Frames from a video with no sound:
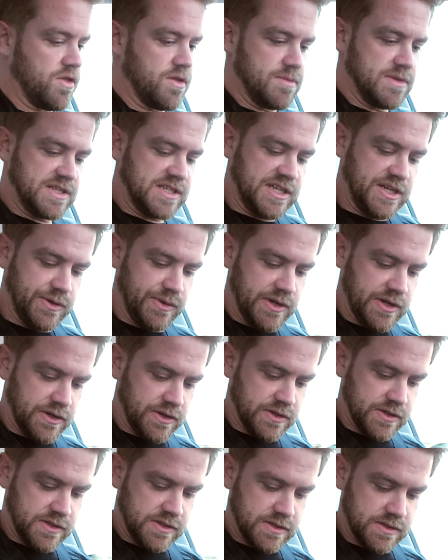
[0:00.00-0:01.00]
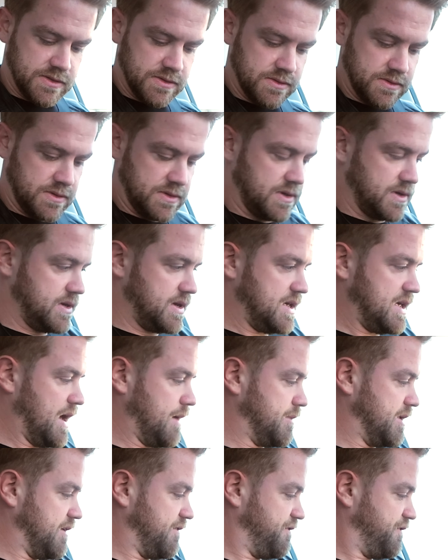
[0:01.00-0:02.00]
the materials, yeah, I
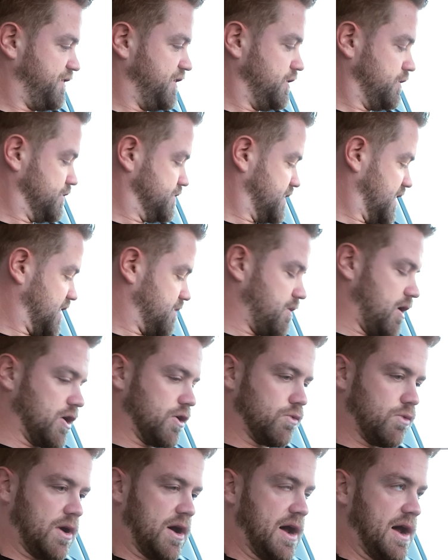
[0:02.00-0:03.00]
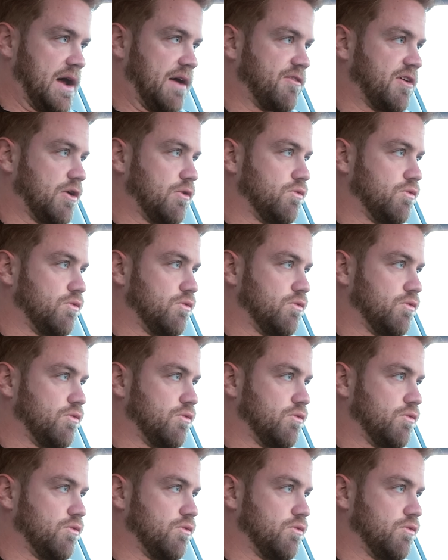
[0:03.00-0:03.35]
mean, it feels like a Model Y.